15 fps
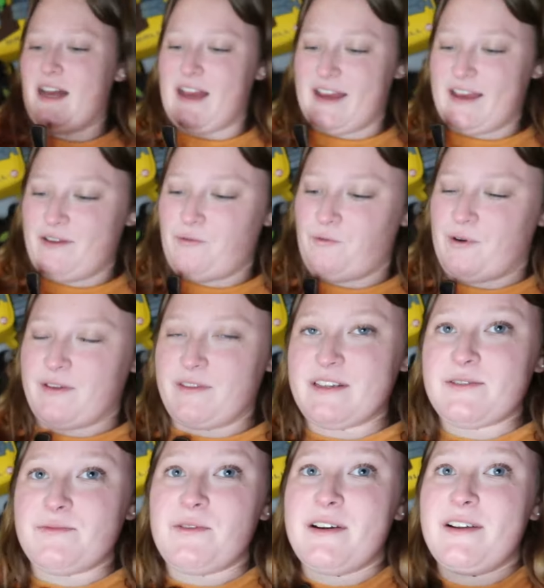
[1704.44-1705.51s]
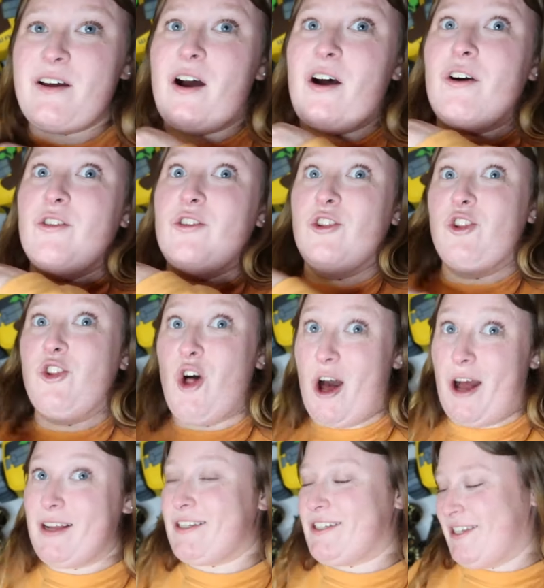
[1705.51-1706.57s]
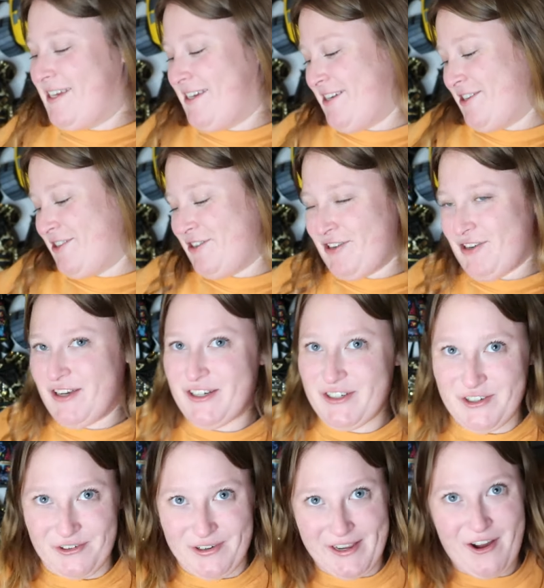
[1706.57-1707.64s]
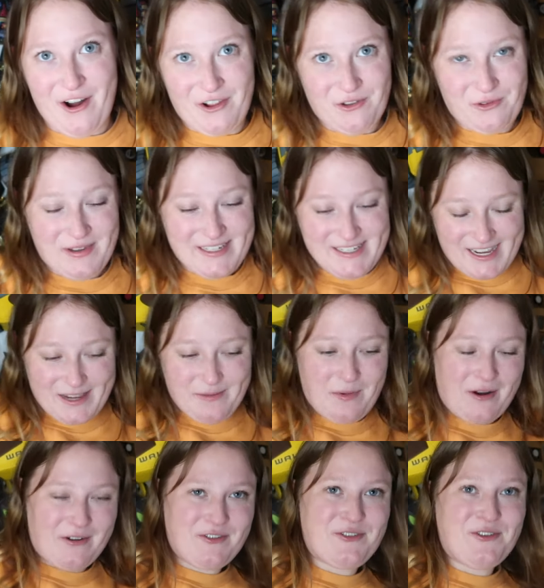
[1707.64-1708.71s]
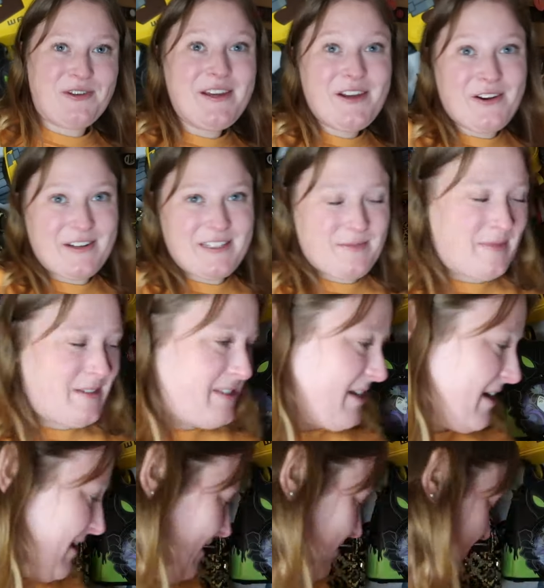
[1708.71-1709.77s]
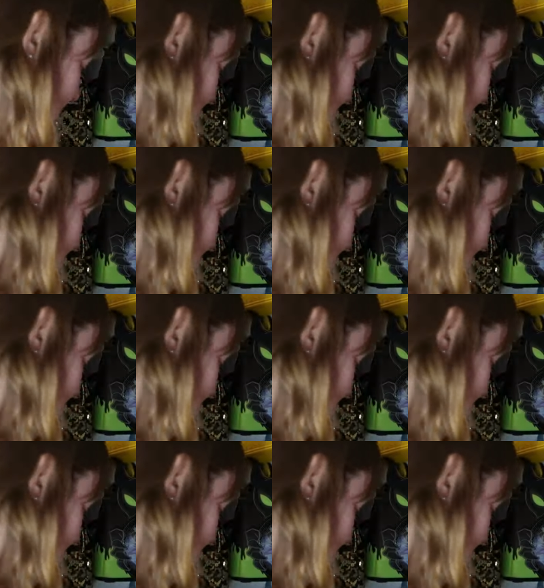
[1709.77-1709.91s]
I wore this one a lot during Halloween time, but also like Christmas time.